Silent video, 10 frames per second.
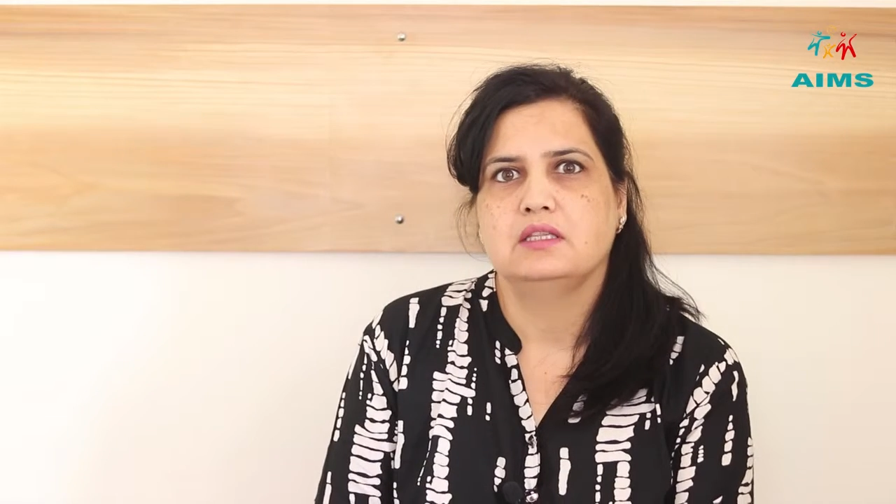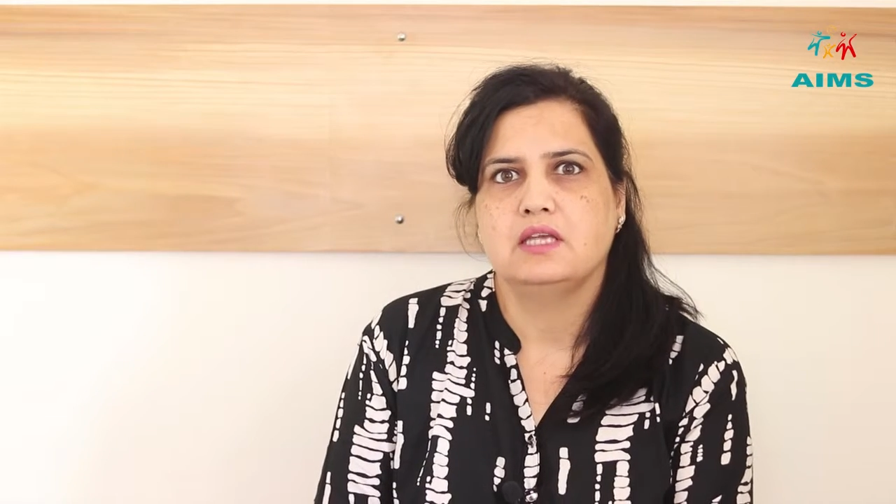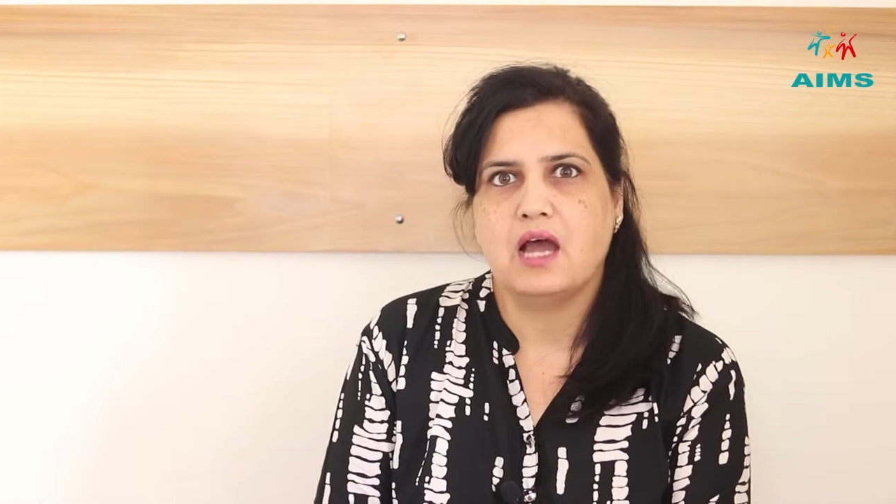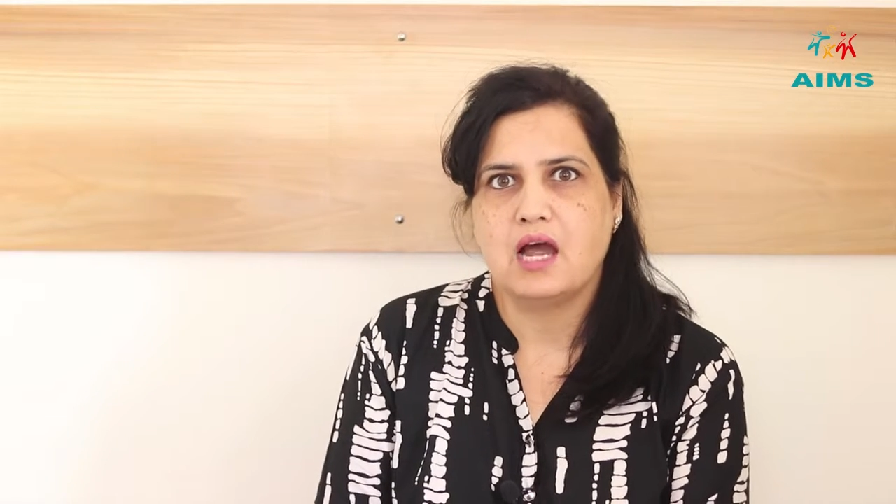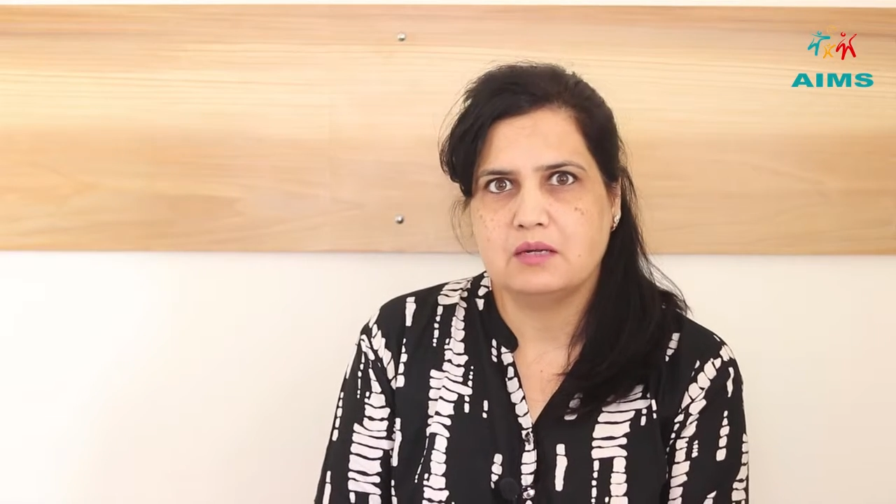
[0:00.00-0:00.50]

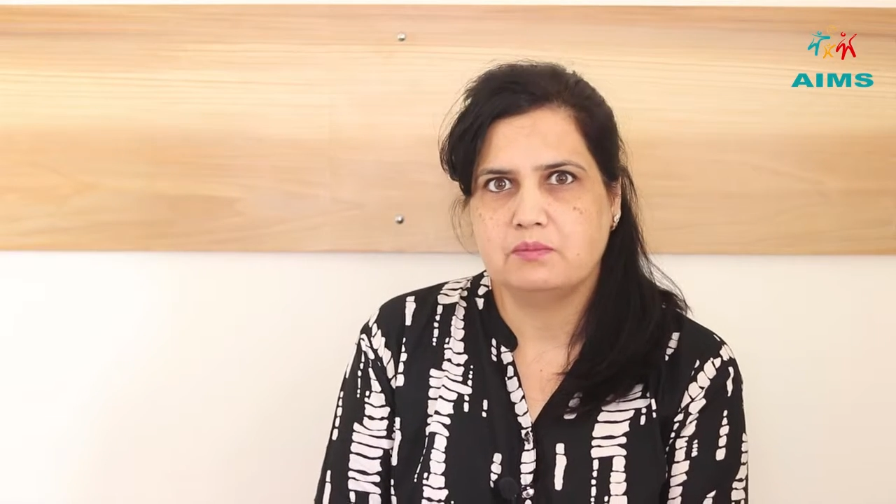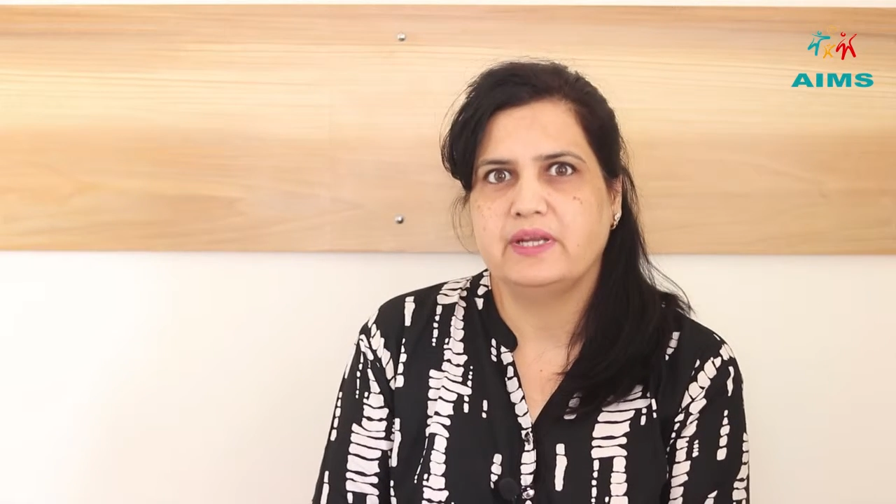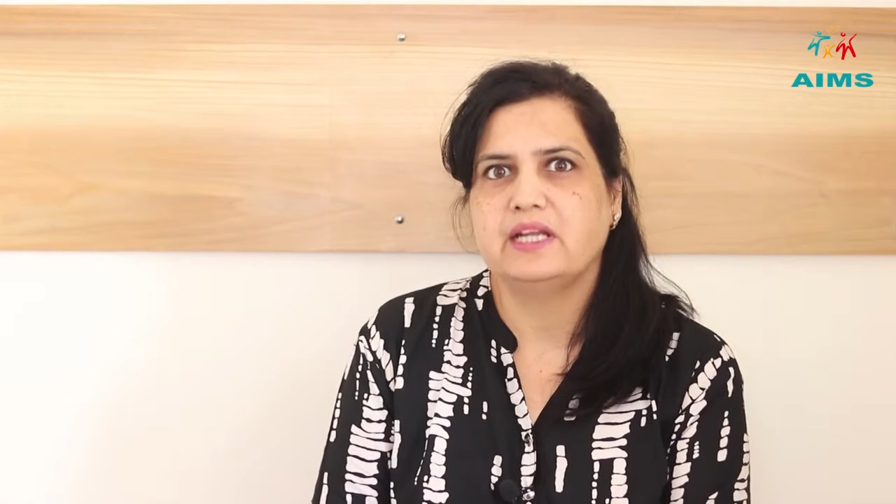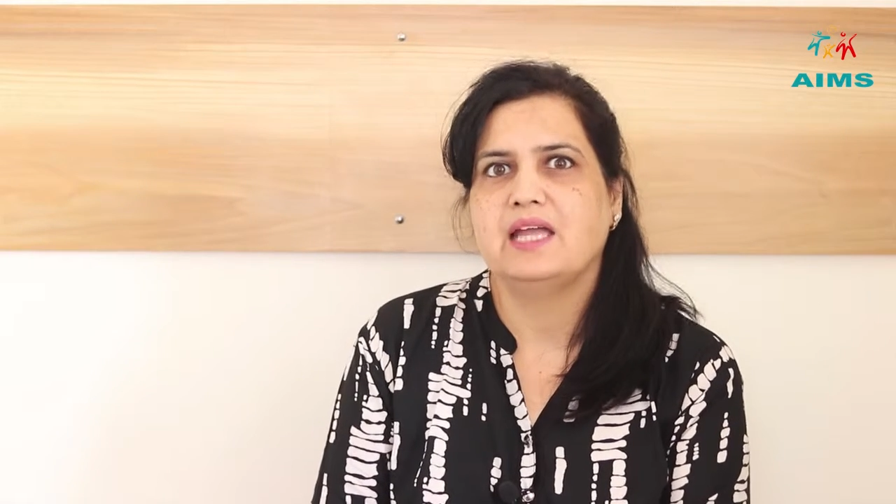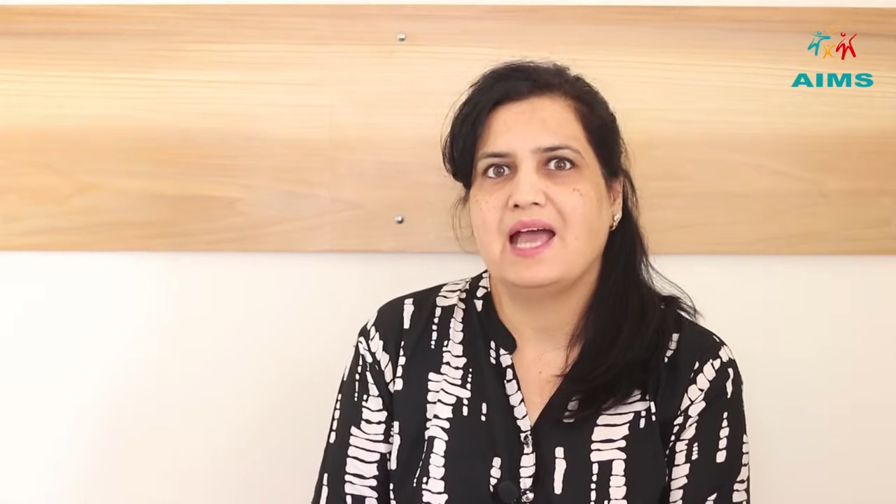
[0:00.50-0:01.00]
the
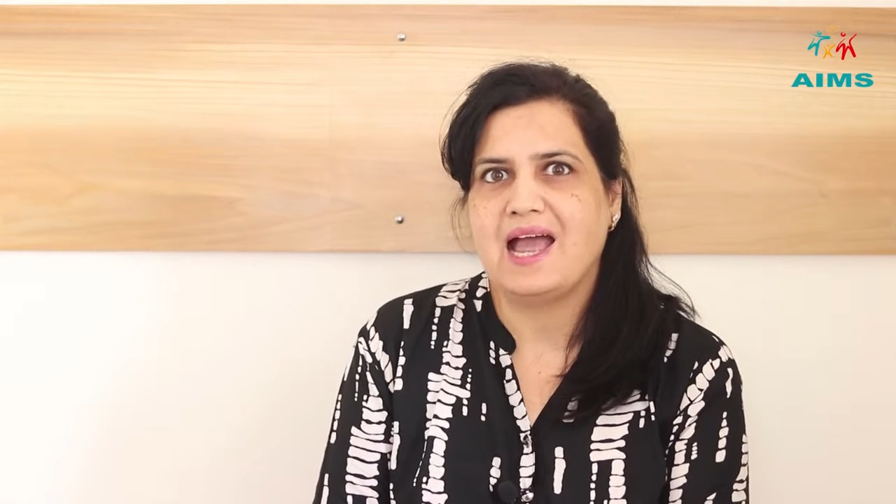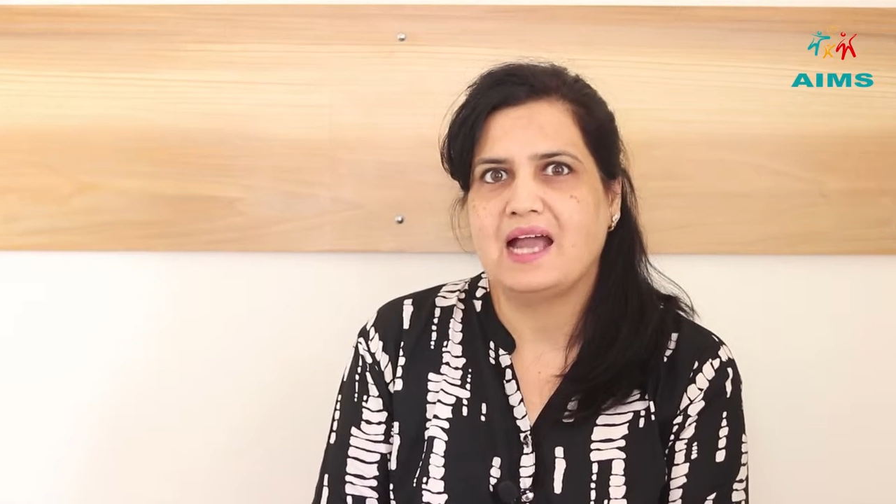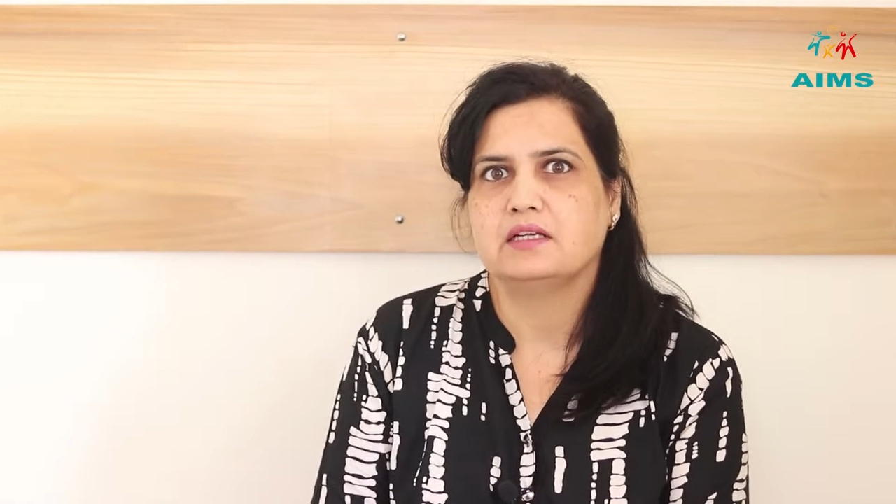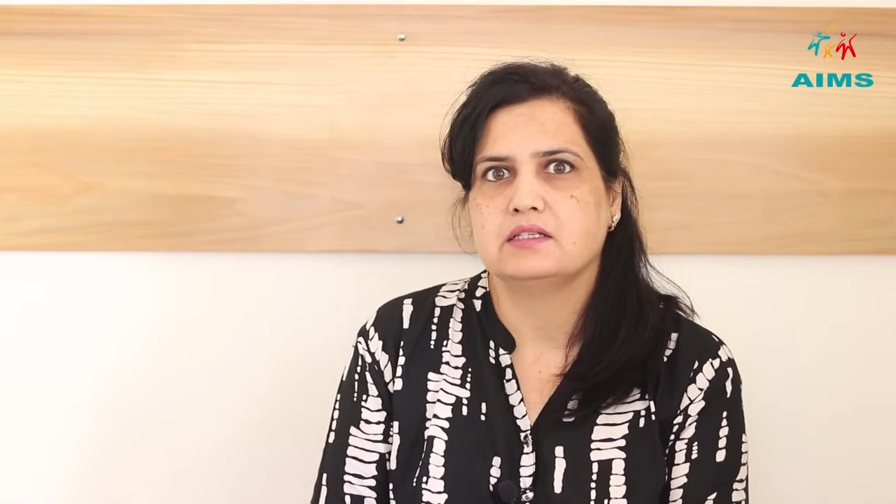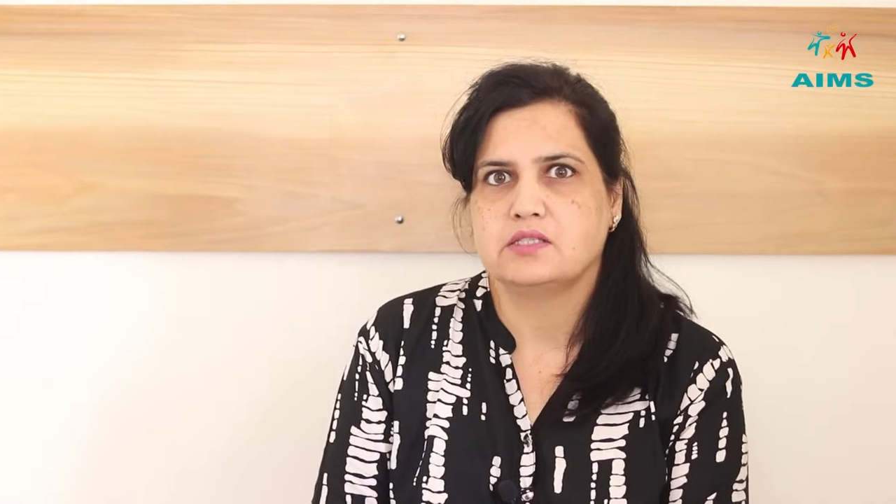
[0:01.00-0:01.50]
heartbeat had